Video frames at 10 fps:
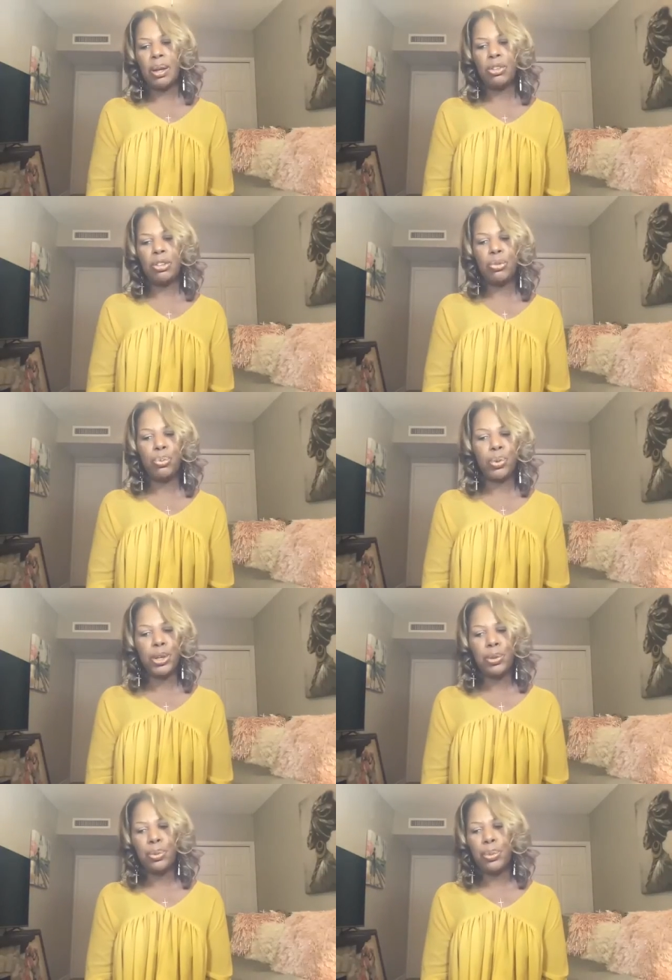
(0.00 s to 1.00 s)
Just
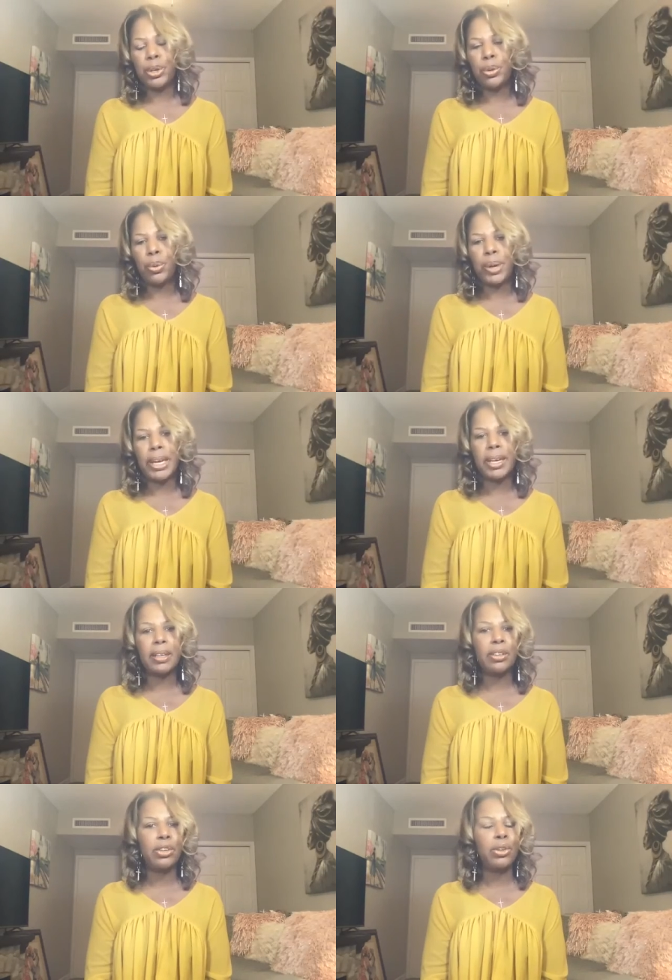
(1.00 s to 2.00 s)
real quick,
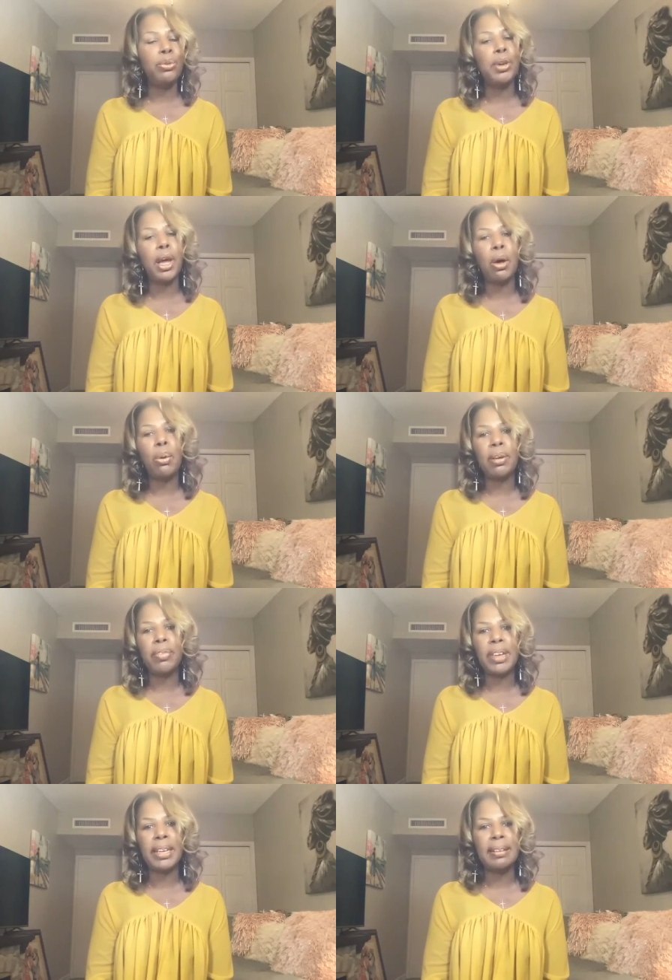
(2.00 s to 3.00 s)
do you know of
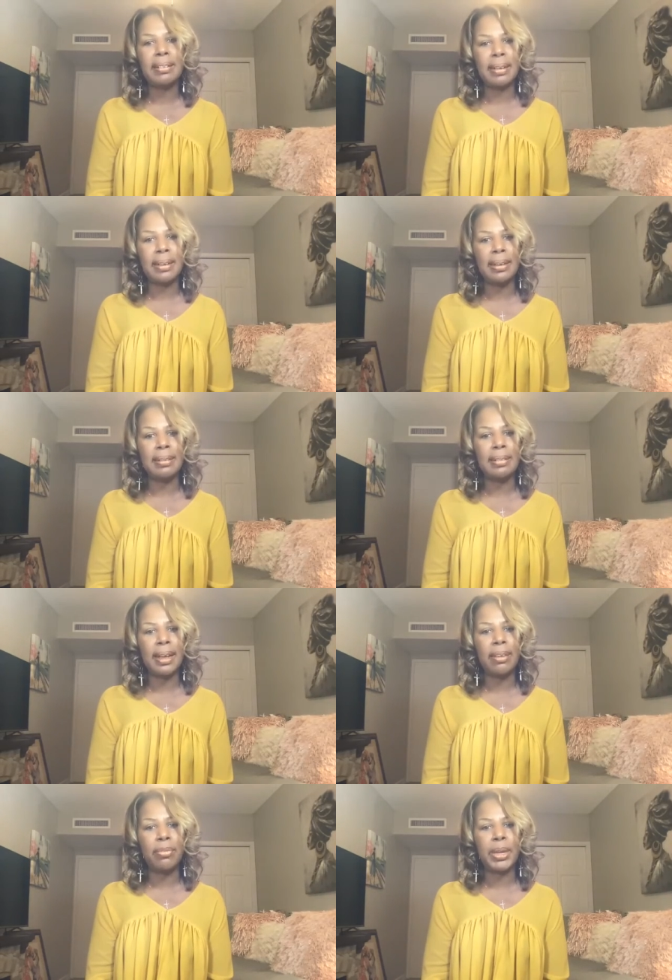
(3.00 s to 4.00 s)
any cities
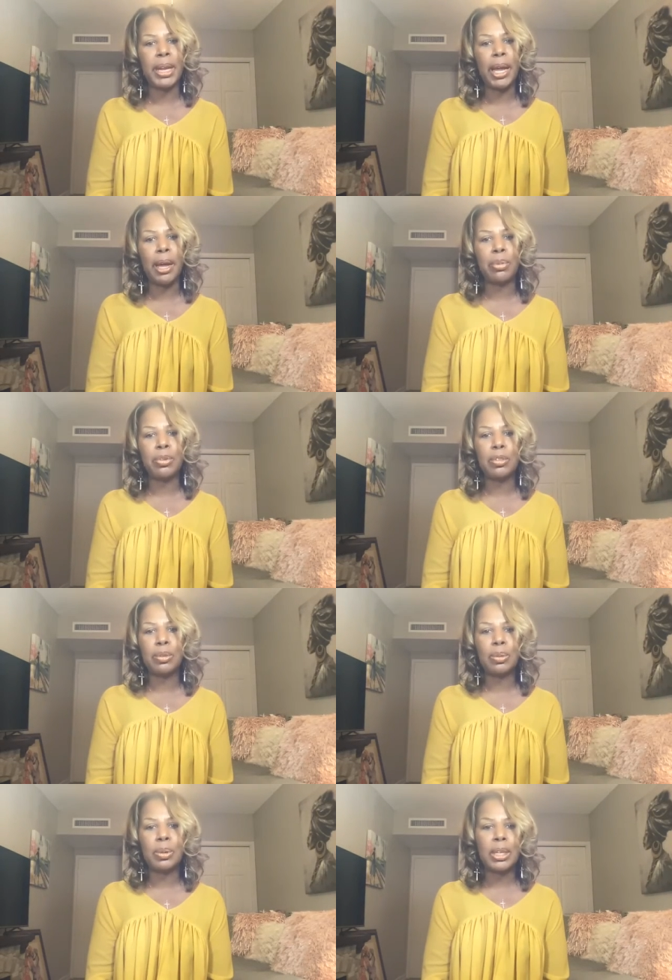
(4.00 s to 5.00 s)
that have been able
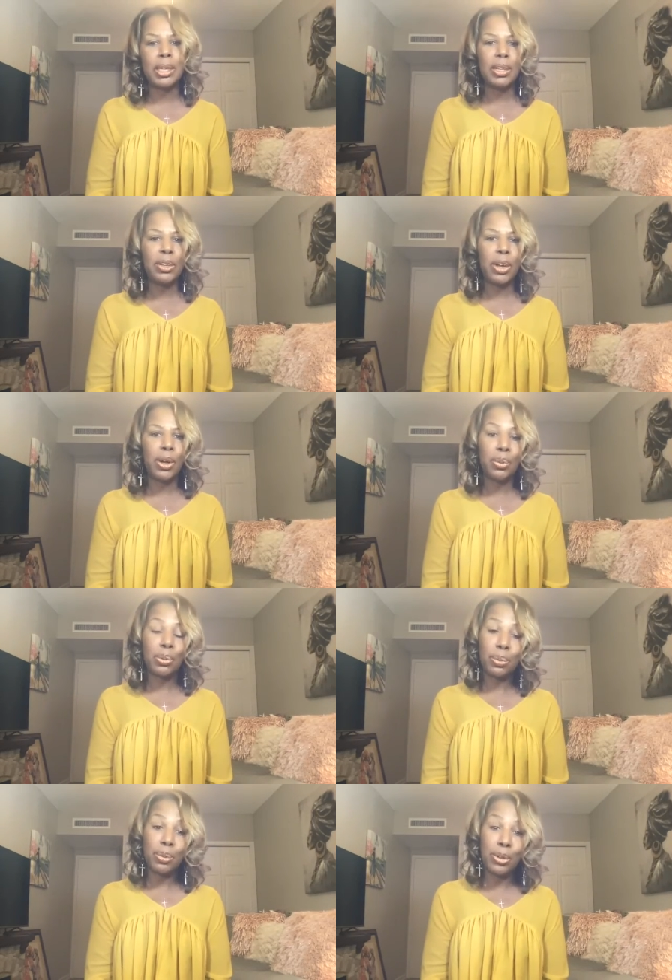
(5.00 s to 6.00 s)
to,
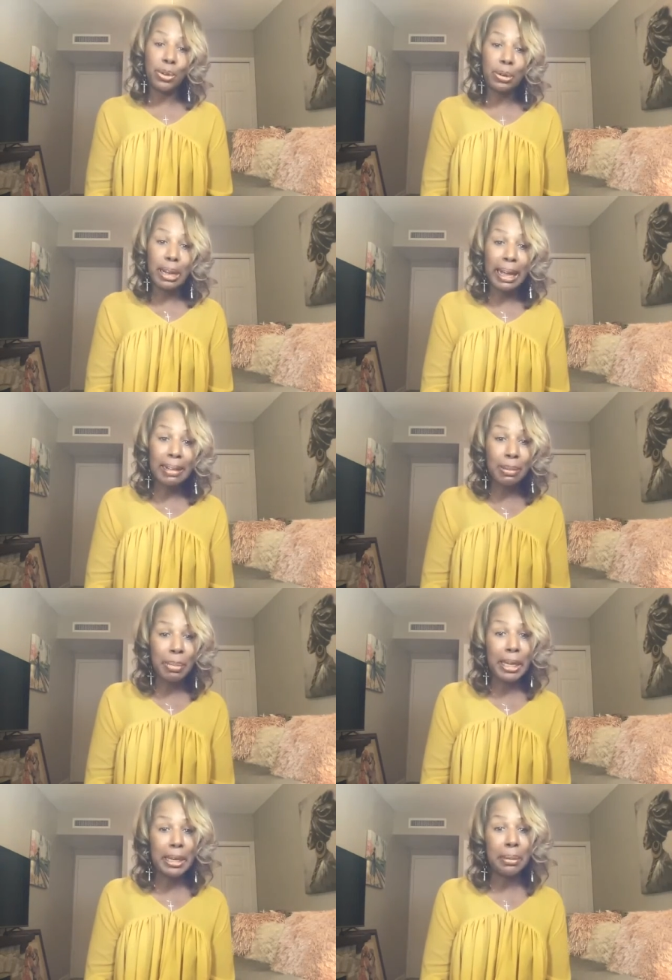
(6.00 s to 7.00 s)
utilize
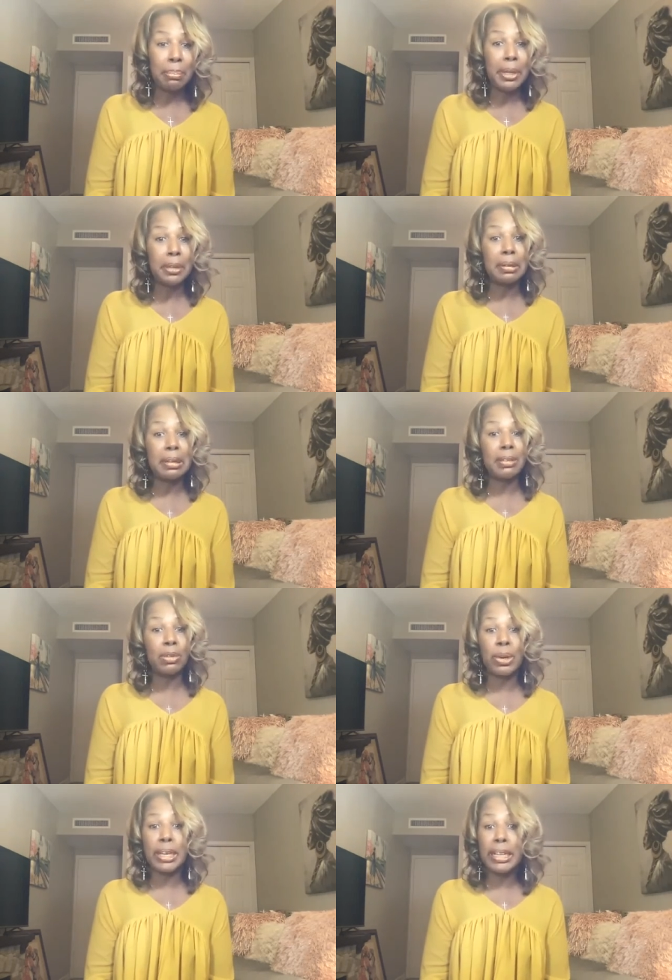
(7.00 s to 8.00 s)
abandoned buildings
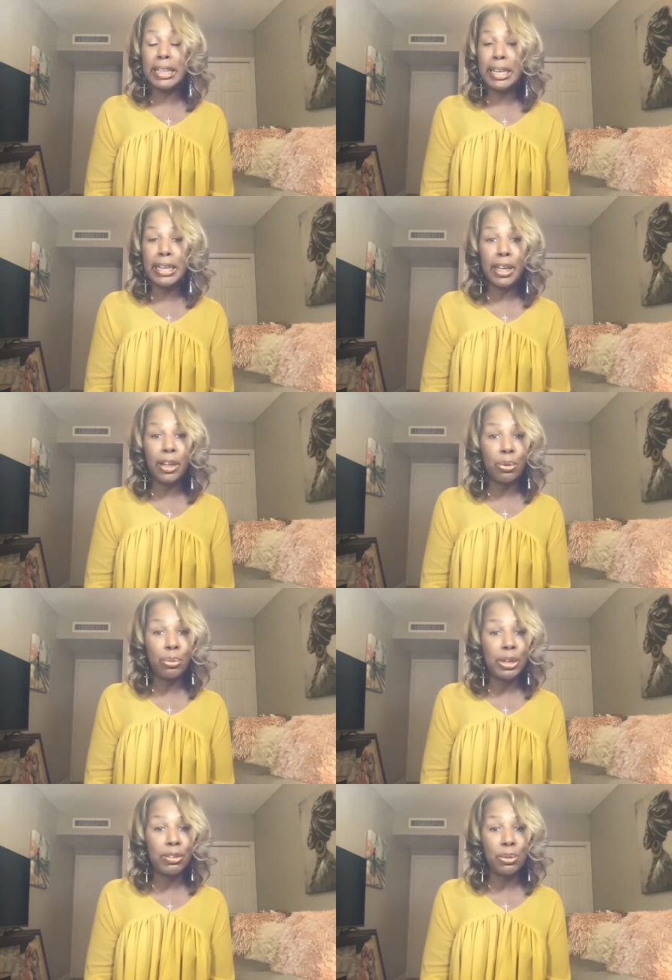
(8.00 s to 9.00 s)
or any other
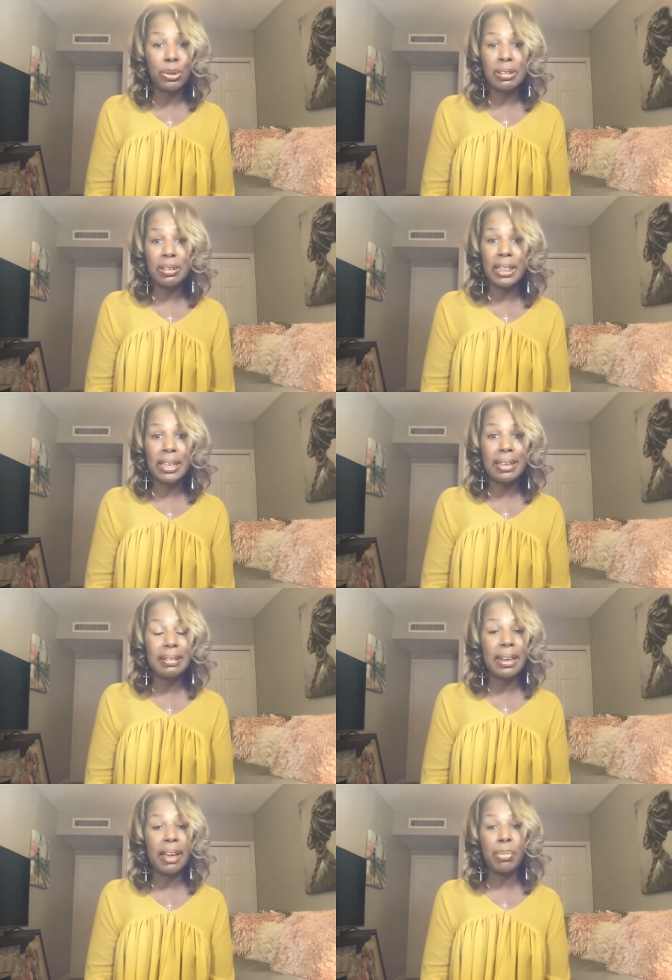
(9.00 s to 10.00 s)
resources or things,
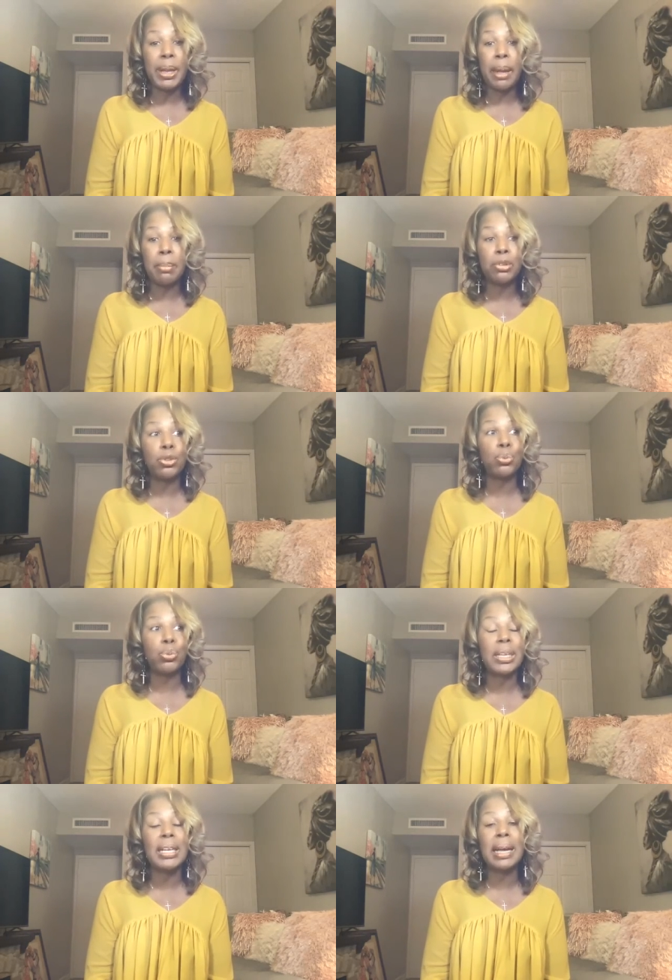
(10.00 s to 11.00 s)
and they've been able to
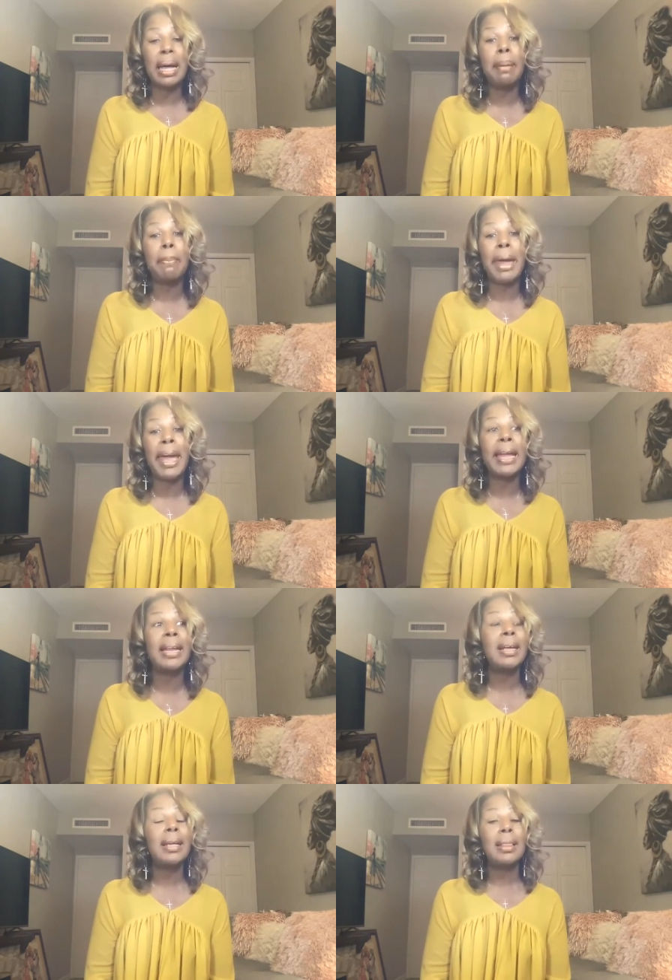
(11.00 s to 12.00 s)
really combat
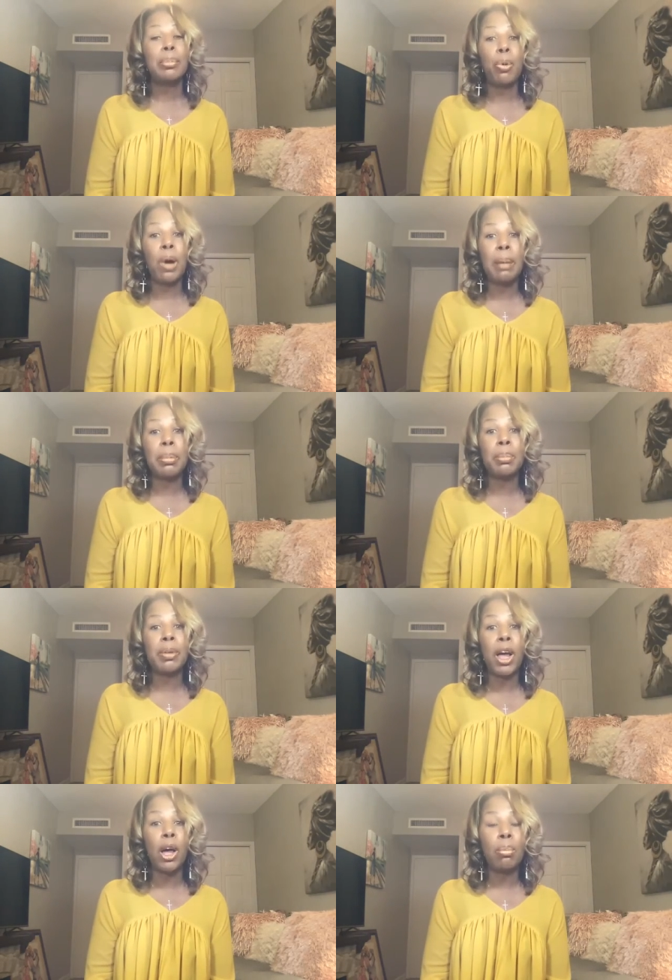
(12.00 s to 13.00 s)
the problem
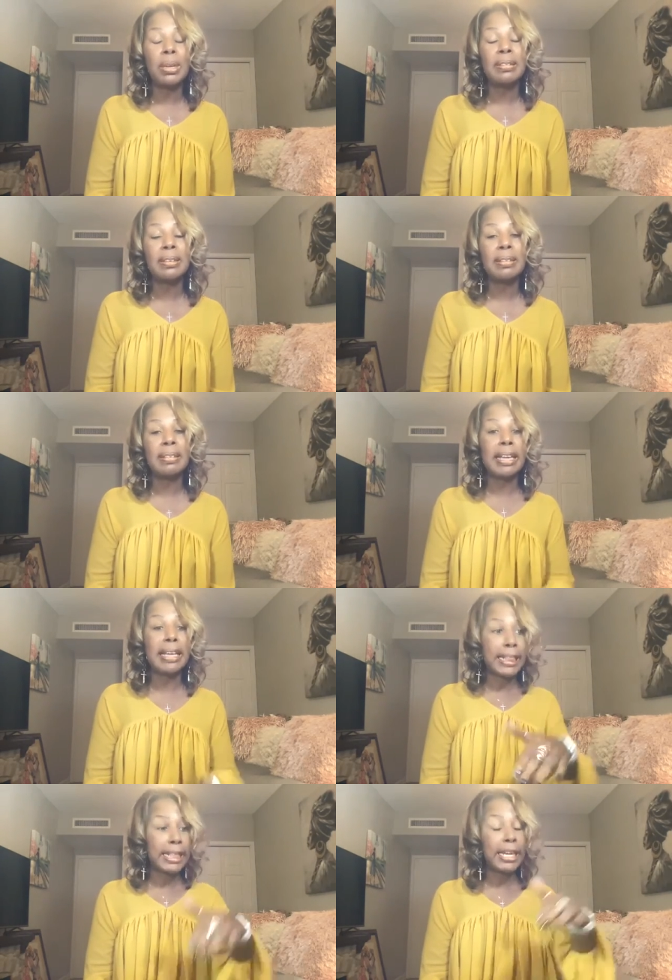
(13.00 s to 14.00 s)
of homelessness
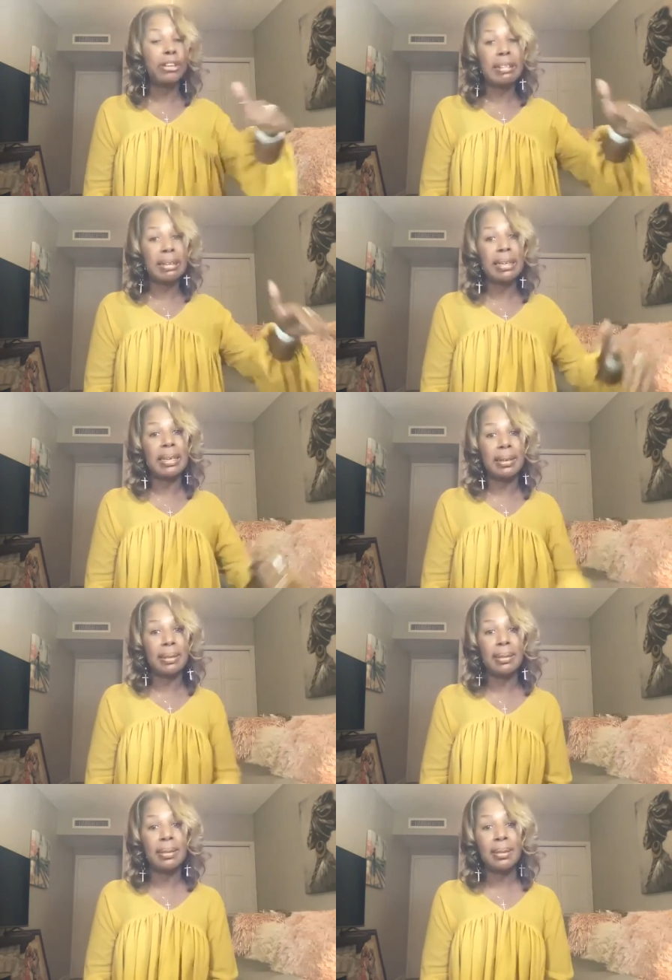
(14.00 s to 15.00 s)
in their
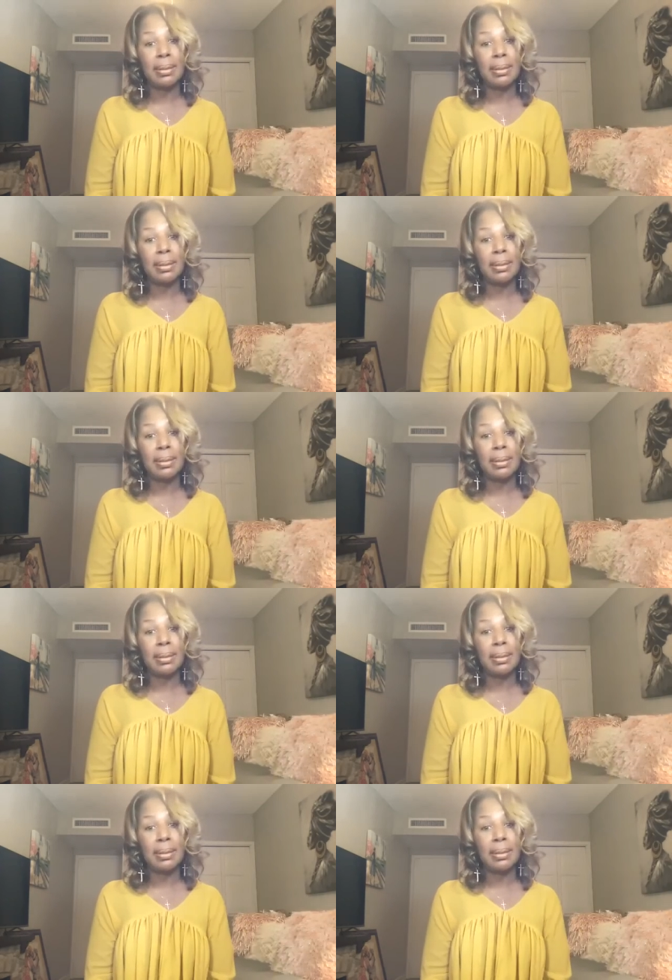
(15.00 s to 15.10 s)
cities?